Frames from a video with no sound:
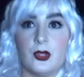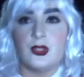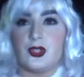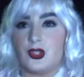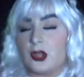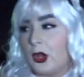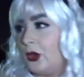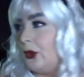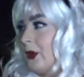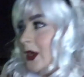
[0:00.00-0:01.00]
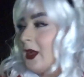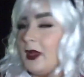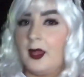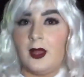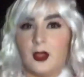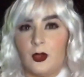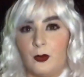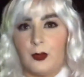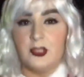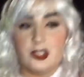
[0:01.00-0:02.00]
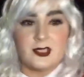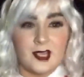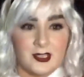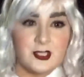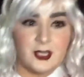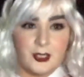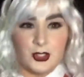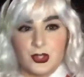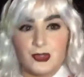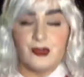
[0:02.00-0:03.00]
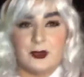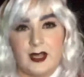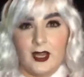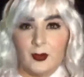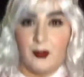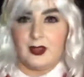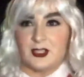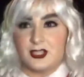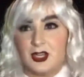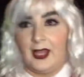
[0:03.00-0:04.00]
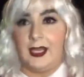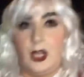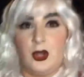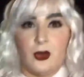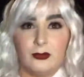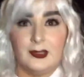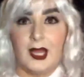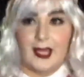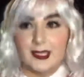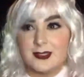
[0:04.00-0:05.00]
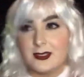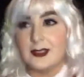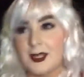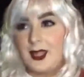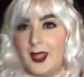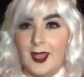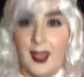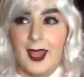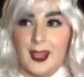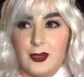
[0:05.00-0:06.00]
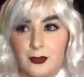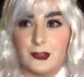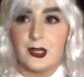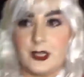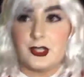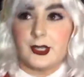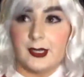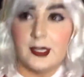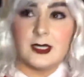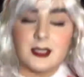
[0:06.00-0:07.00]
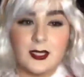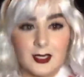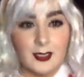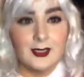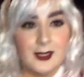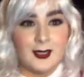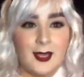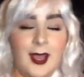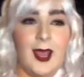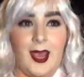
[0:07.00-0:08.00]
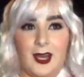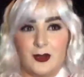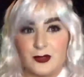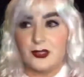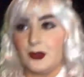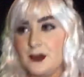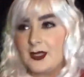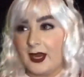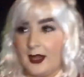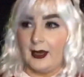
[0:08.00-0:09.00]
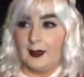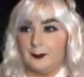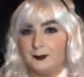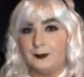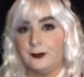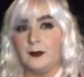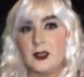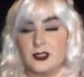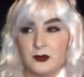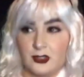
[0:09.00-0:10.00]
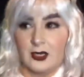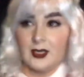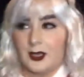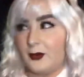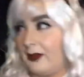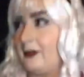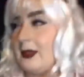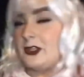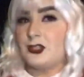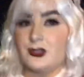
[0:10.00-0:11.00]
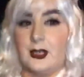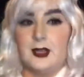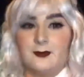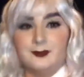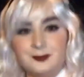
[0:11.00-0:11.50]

So we just entered a street where there's like no lights and no trick-or-treaters, and it was so scary. So we're trying to get away from that street.